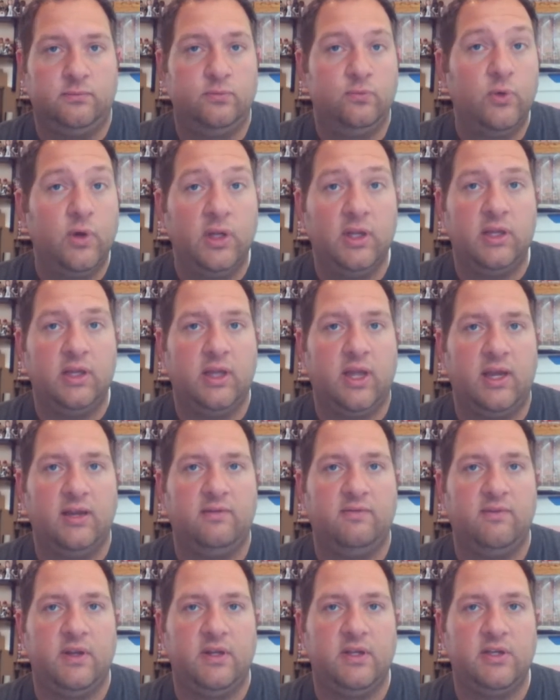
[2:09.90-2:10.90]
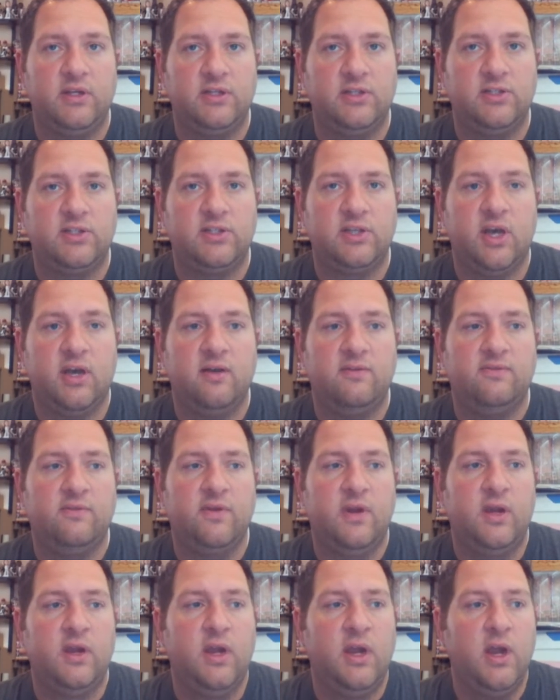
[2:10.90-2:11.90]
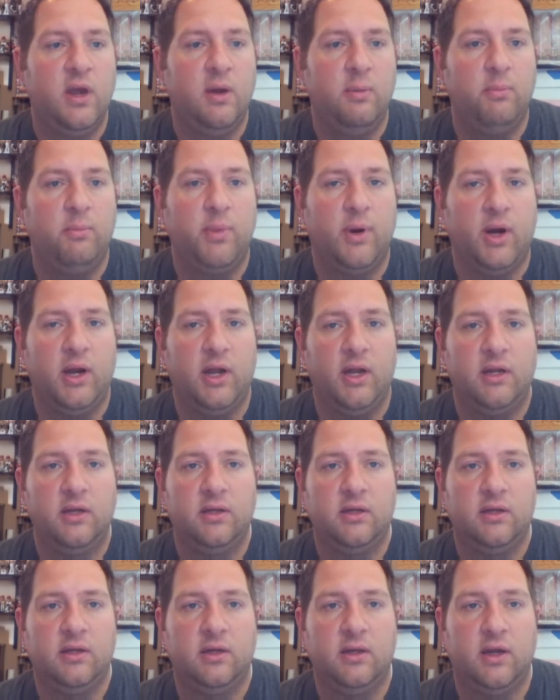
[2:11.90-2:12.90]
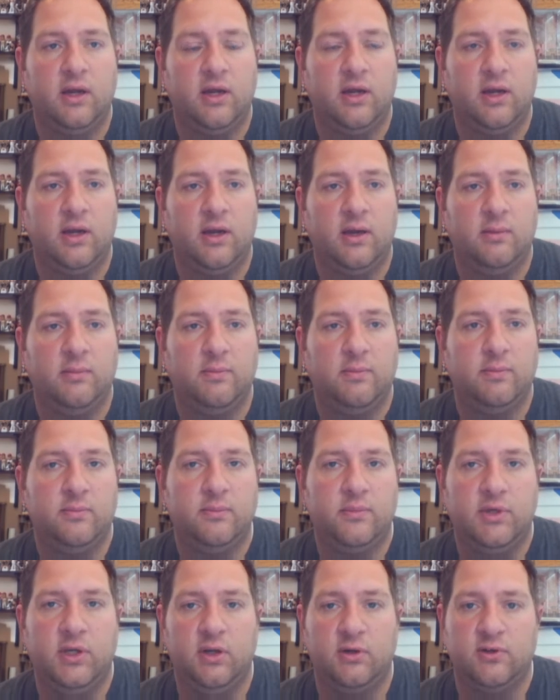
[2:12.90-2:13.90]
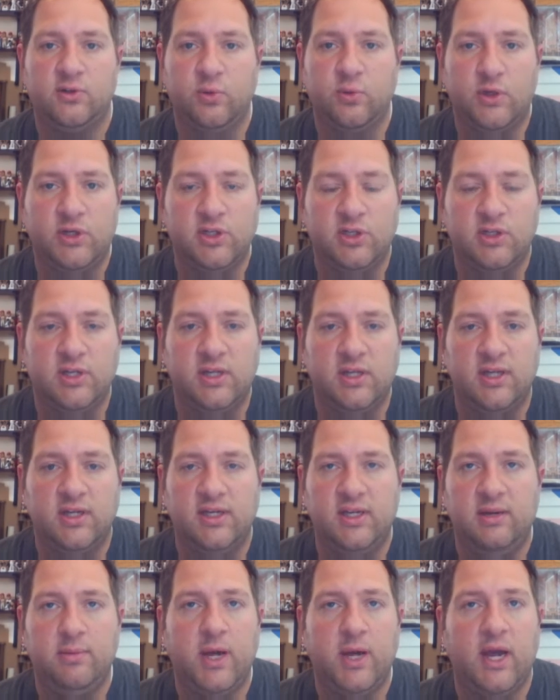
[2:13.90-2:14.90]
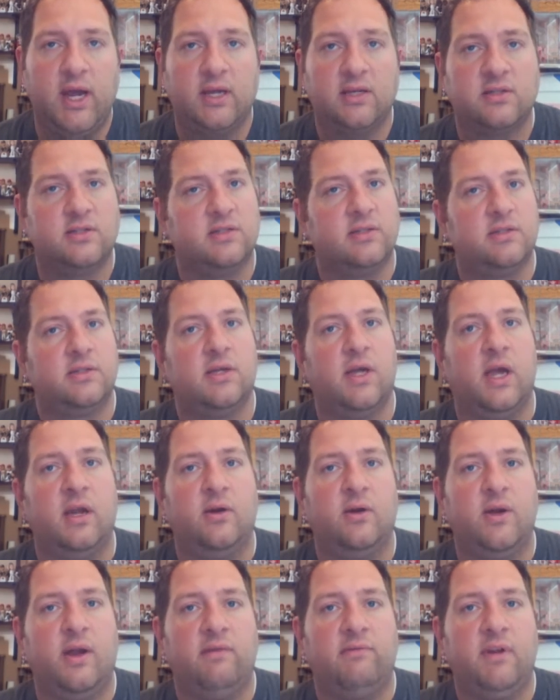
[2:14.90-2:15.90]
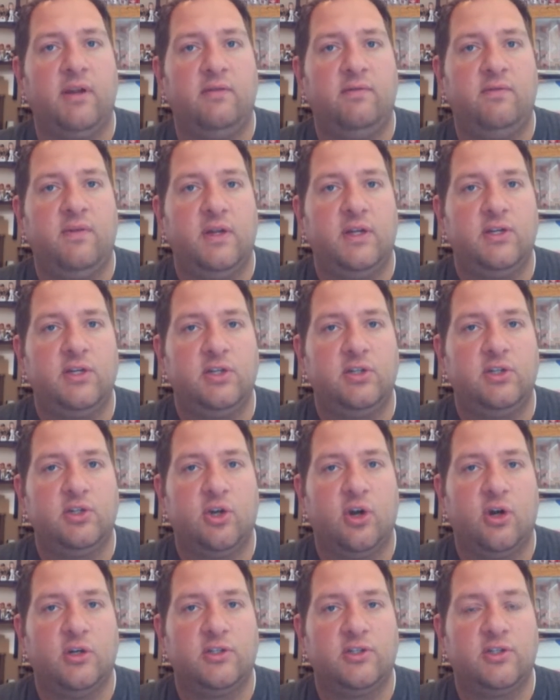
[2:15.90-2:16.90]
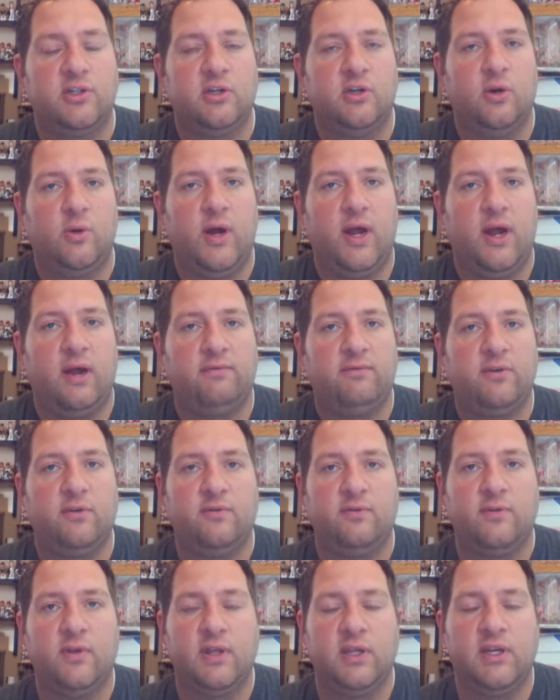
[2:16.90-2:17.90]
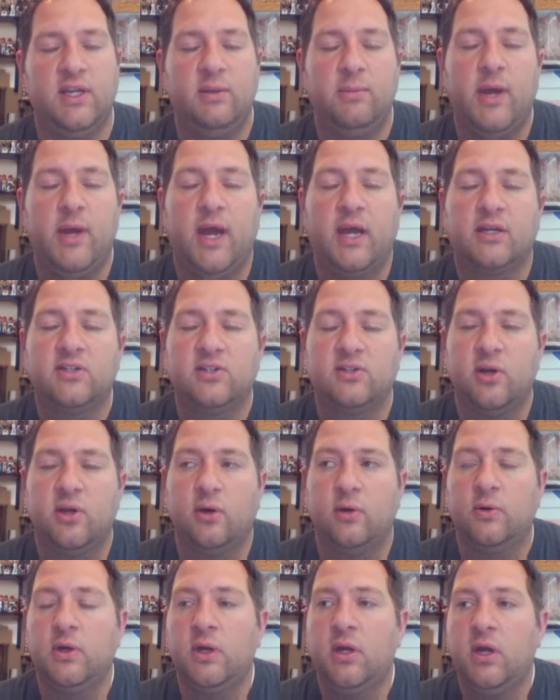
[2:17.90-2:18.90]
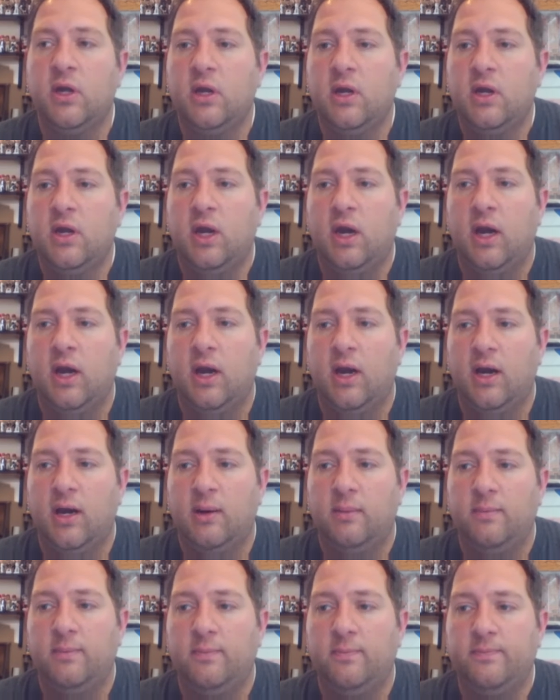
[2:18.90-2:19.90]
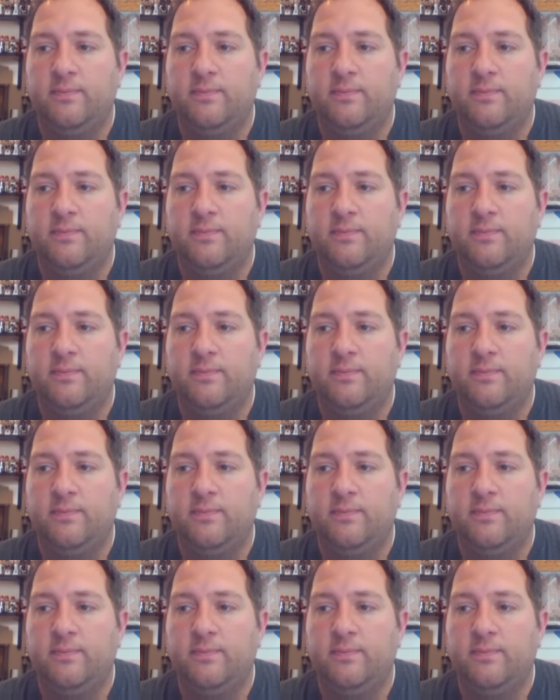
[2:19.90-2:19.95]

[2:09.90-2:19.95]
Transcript: really like vintage stuff, but switching to the D-backs, I don't have any vintage cards to go after for the D-backs. So I